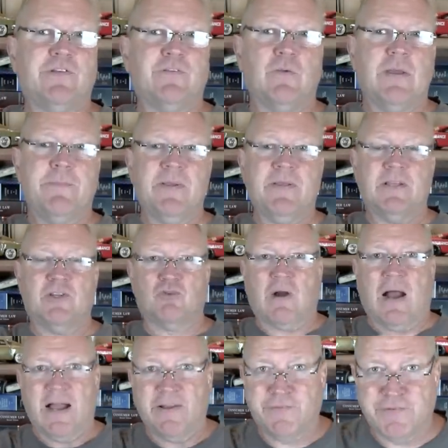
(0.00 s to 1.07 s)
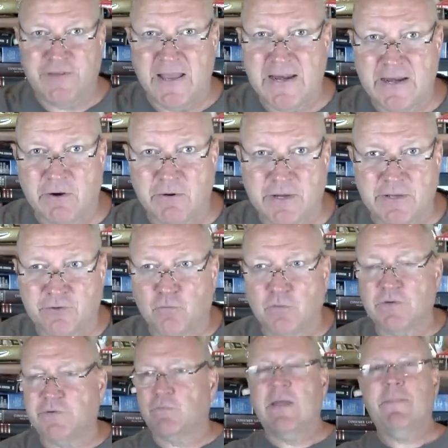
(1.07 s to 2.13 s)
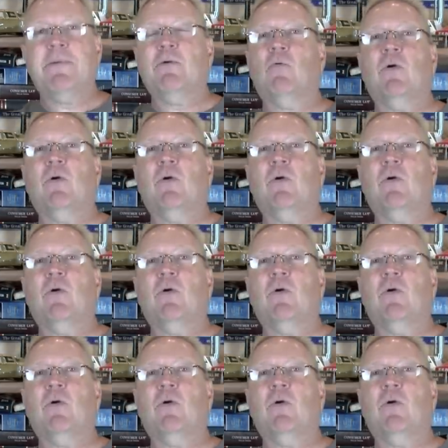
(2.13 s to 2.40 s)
sweeping the tri-state area, sweeping